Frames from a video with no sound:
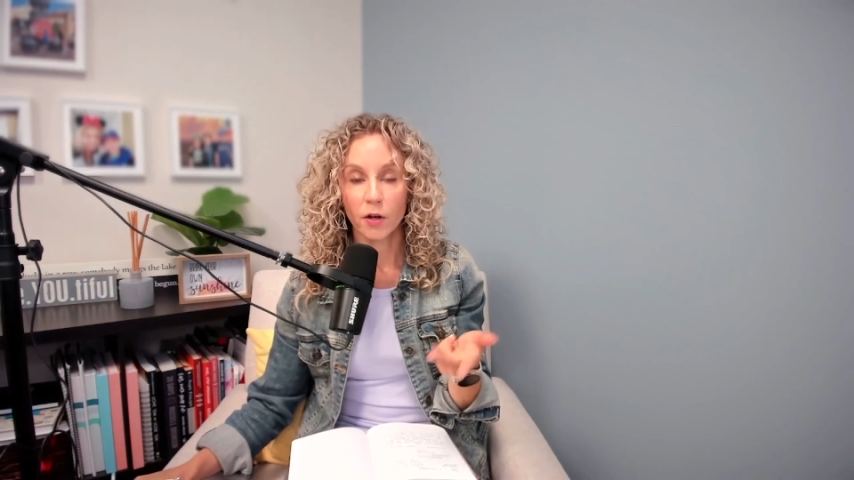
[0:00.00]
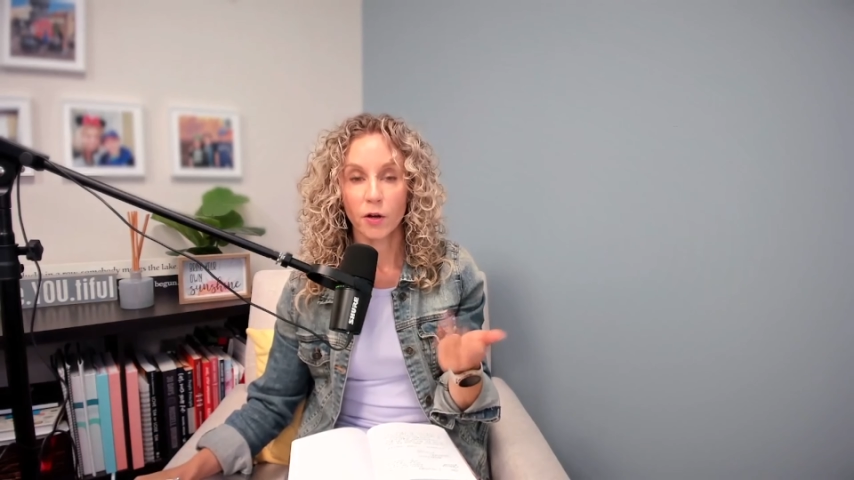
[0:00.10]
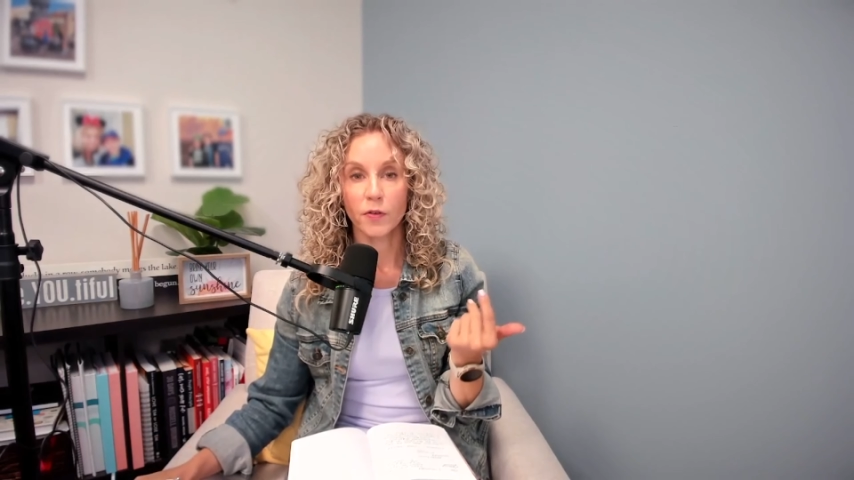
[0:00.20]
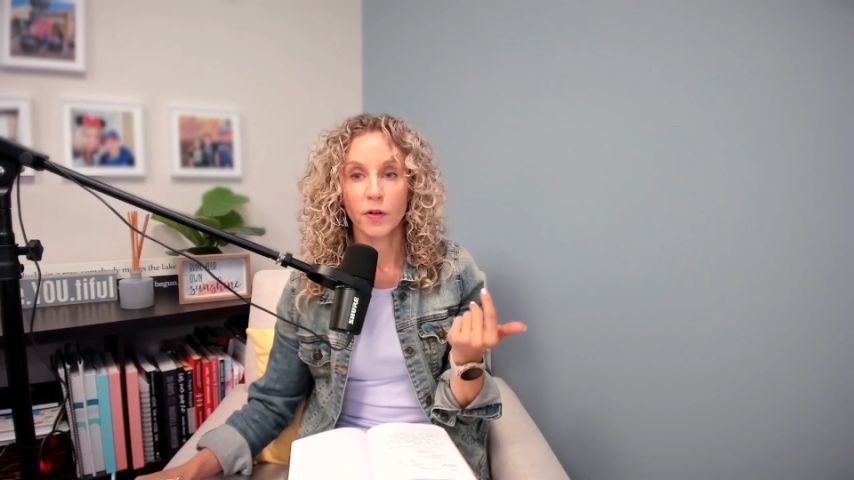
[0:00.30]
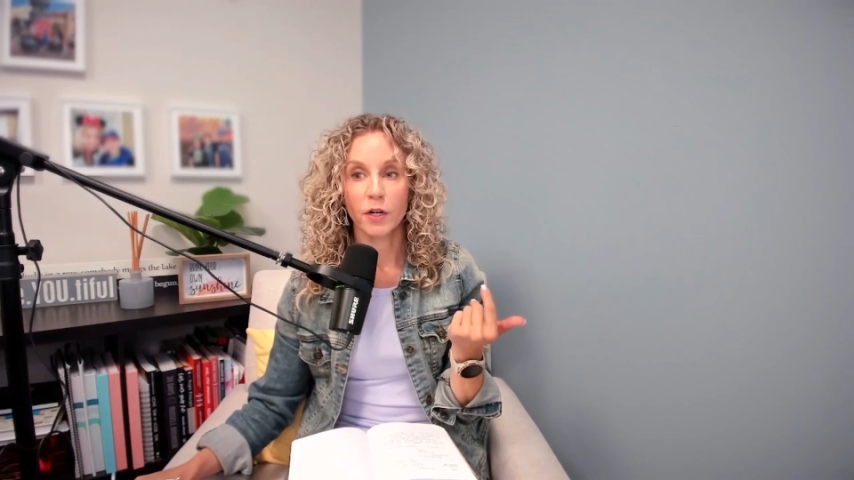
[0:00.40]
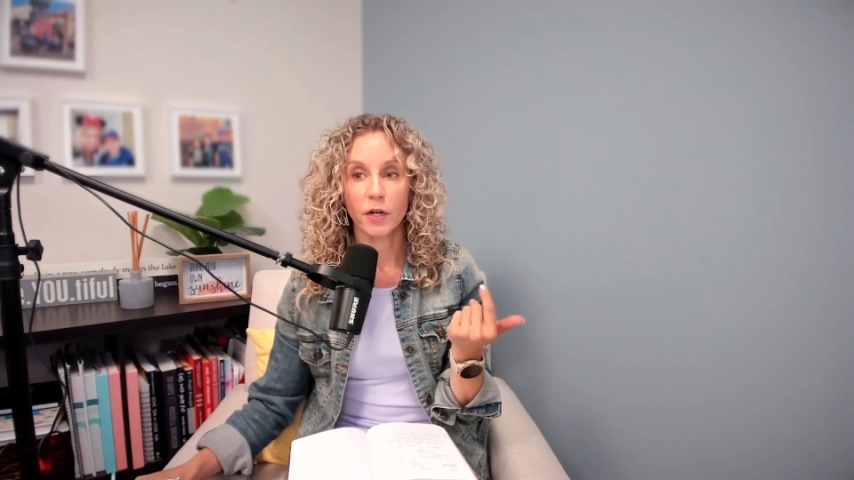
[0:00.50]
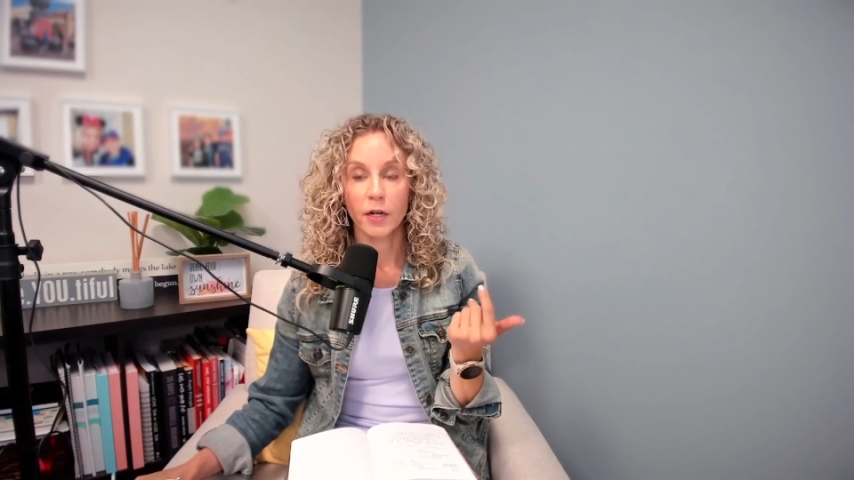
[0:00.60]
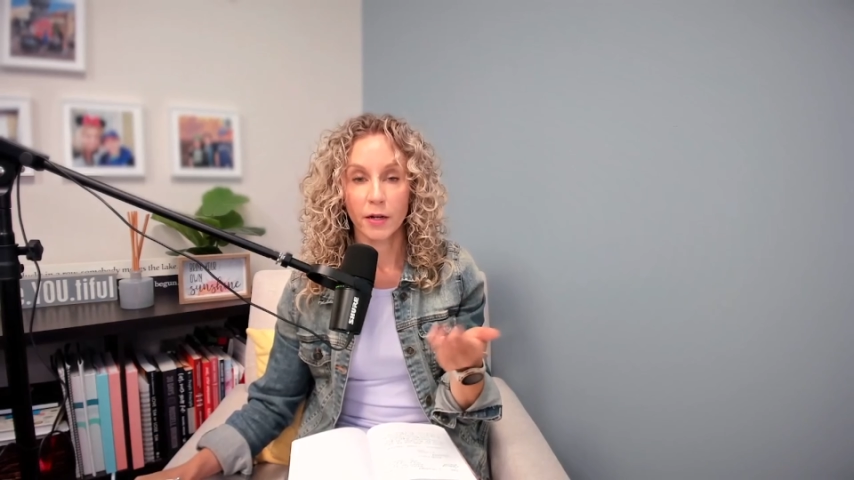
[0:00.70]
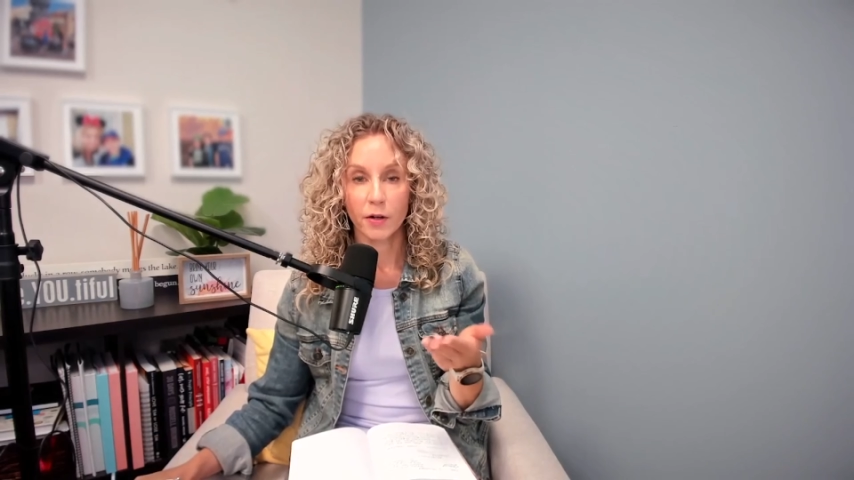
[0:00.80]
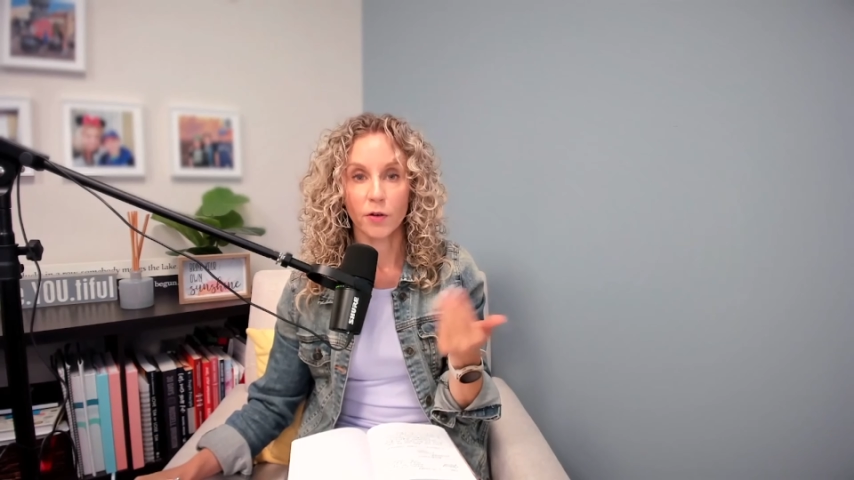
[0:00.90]
over
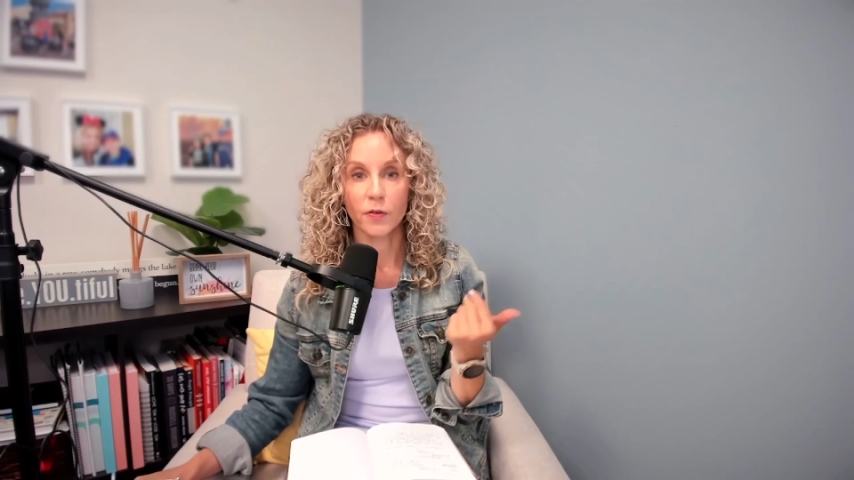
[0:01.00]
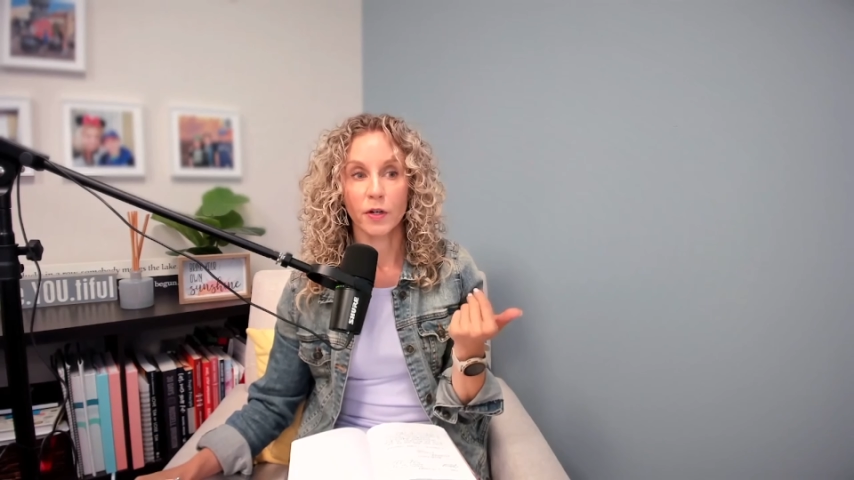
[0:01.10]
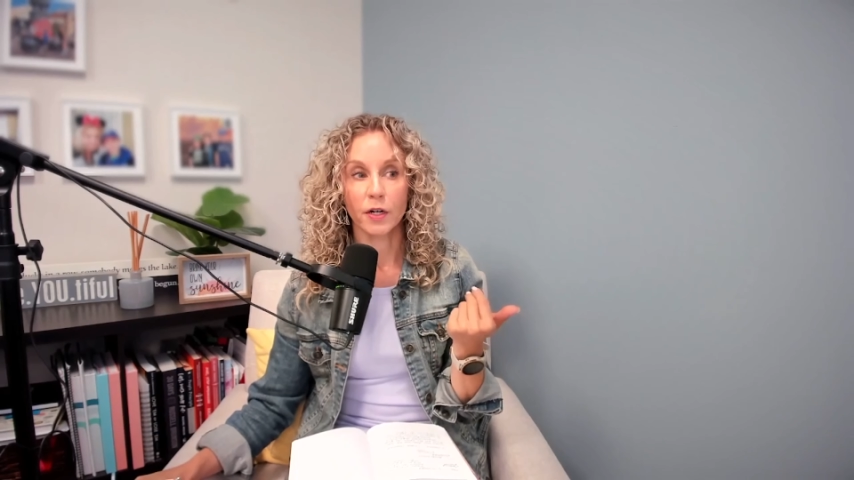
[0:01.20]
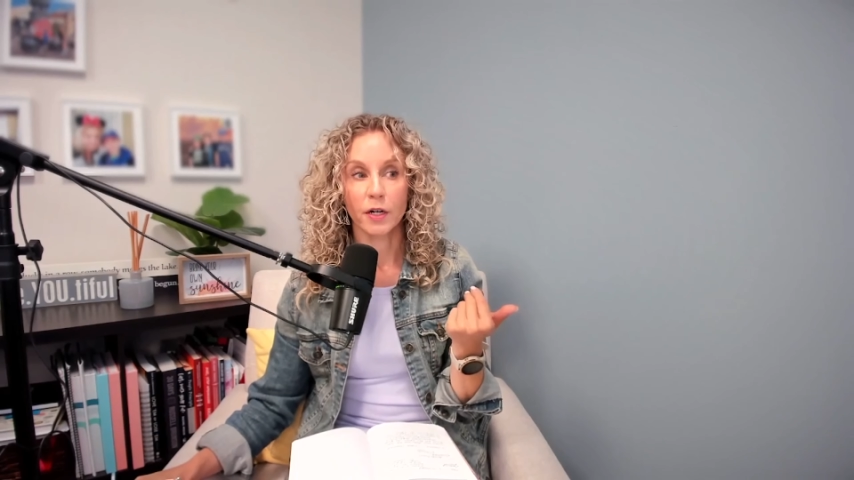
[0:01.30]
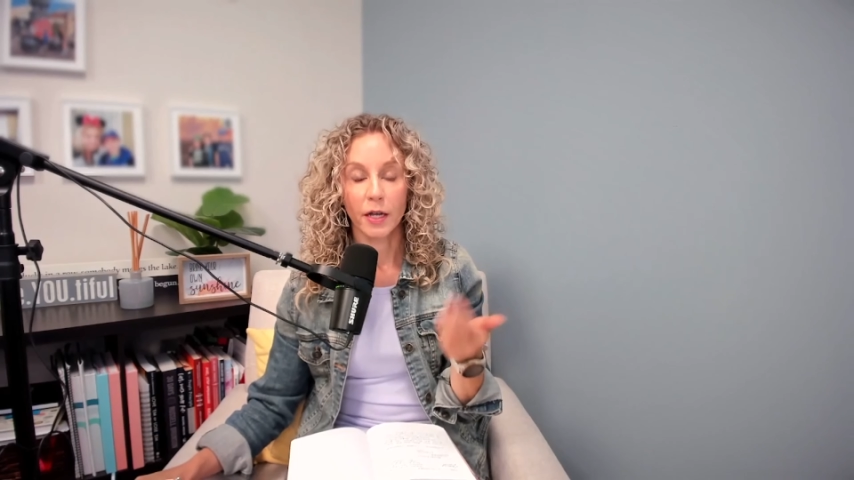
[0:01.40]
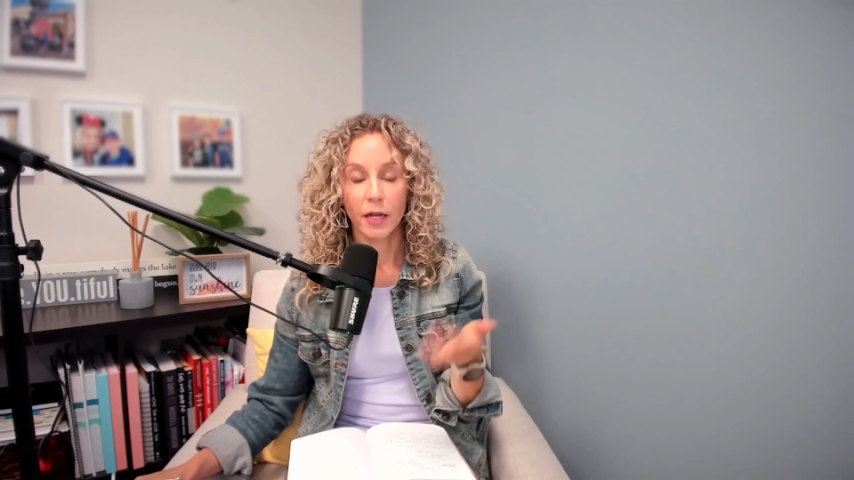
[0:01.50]
and over